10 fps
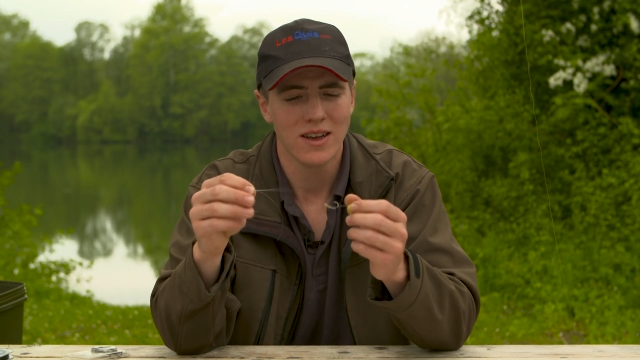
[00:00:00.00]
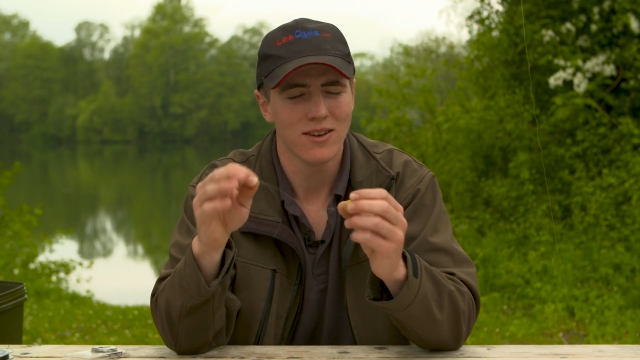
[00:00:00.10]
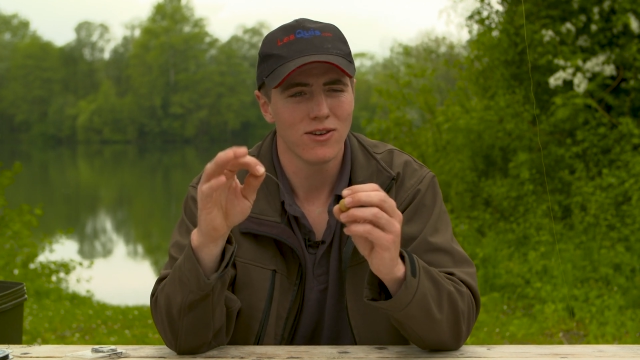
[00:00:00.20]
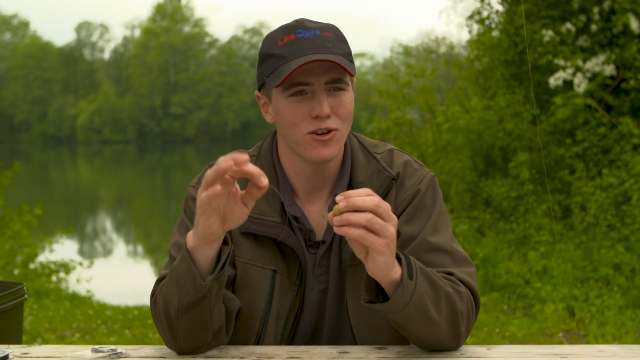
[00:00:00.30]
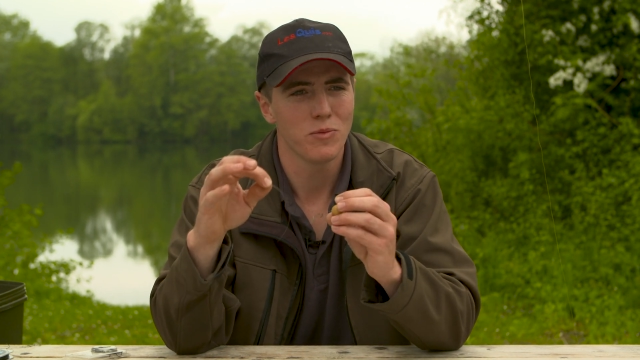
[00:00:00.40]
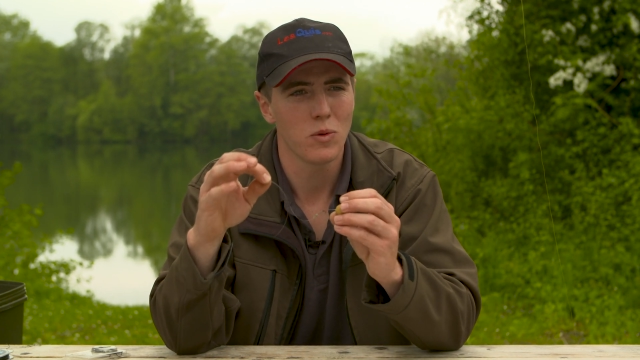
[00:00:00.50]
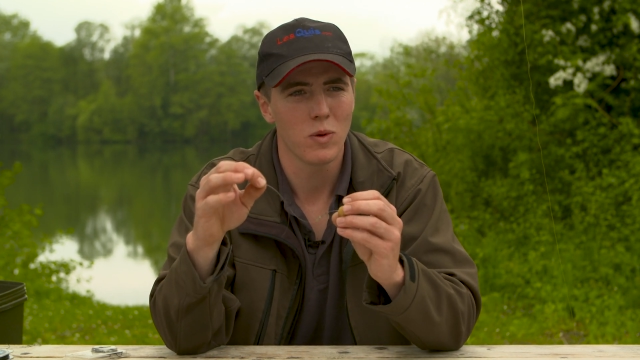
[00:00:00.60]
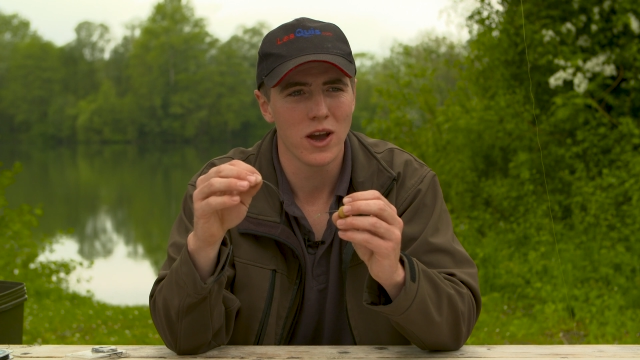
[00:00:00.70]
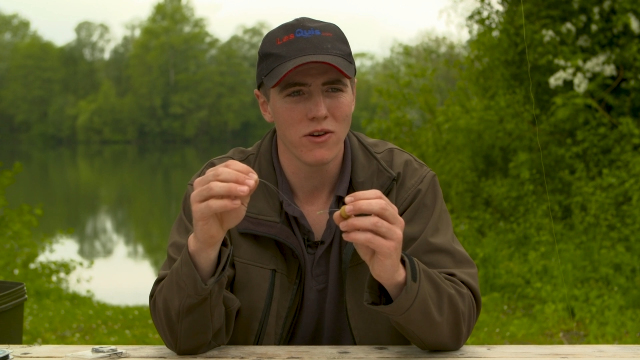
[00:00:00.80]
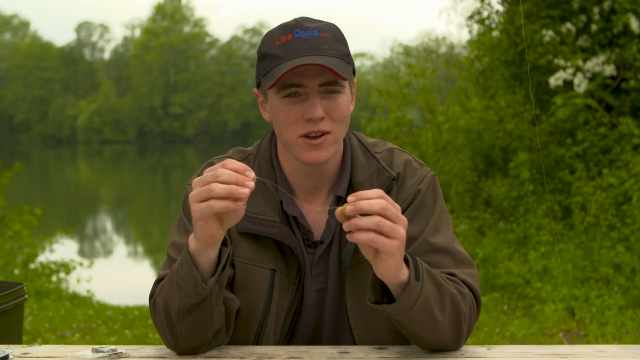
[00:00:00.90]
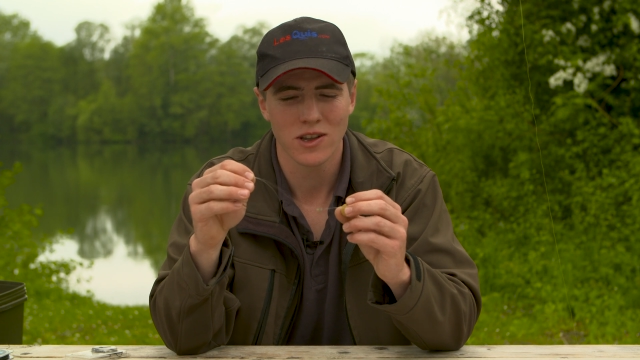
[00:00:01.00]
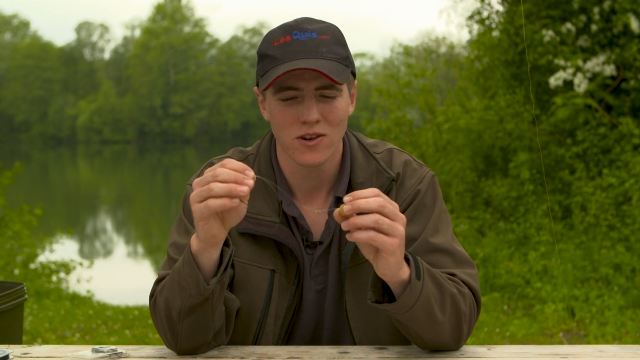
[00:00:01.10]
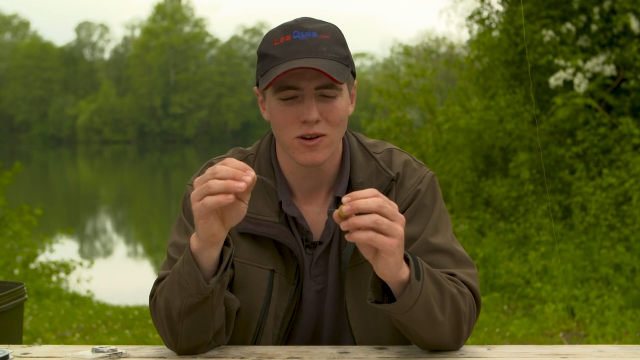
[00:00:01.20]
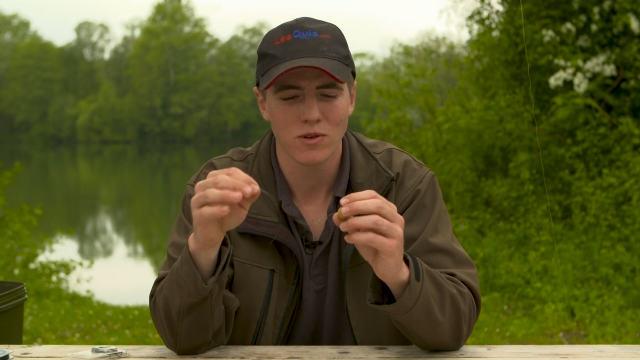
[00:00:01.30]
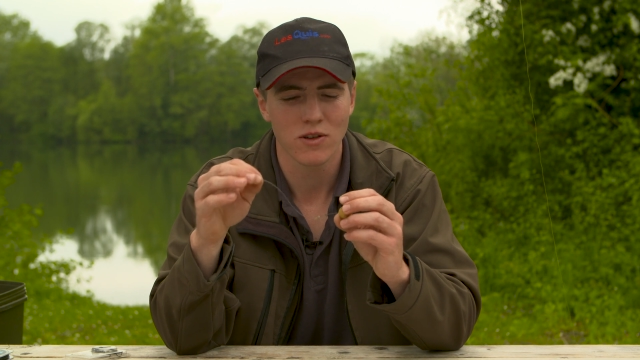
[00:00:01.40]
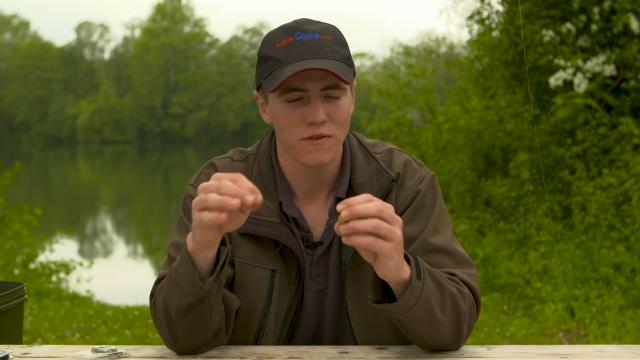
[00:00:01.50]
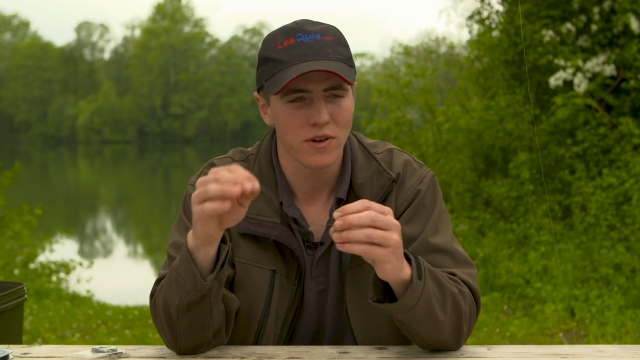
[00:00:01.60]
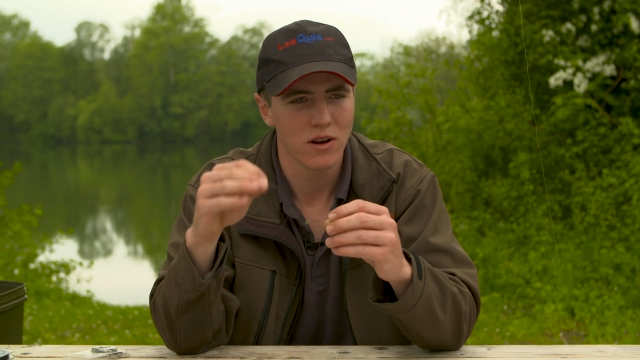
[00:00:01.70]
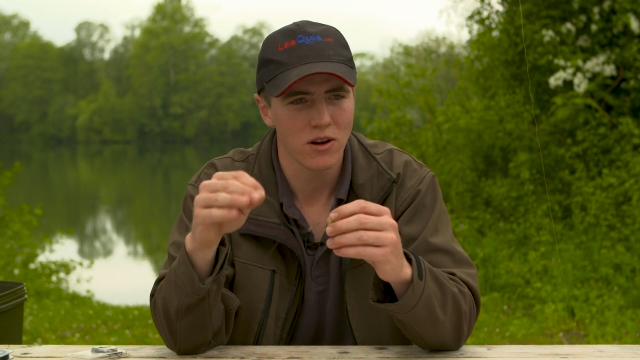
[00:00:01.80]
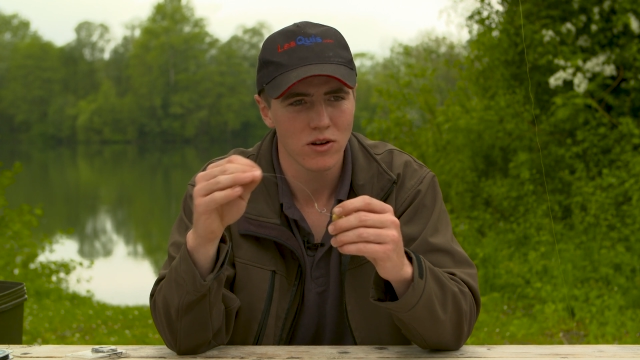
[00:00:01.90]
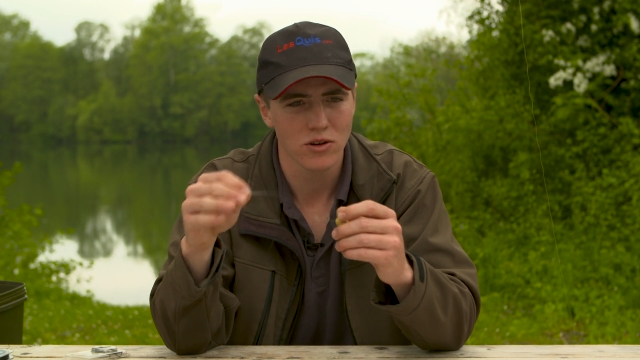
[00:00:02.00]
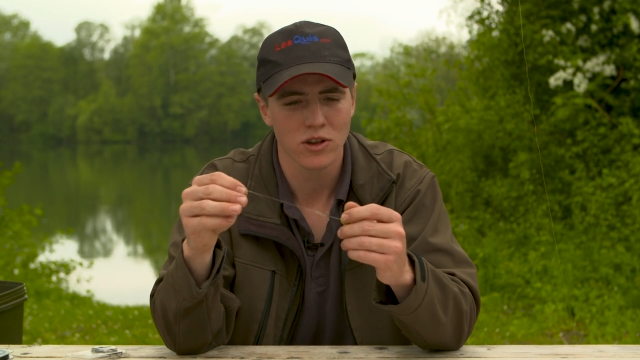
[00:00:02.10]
They're a little bit wary at times and they'll feed a lot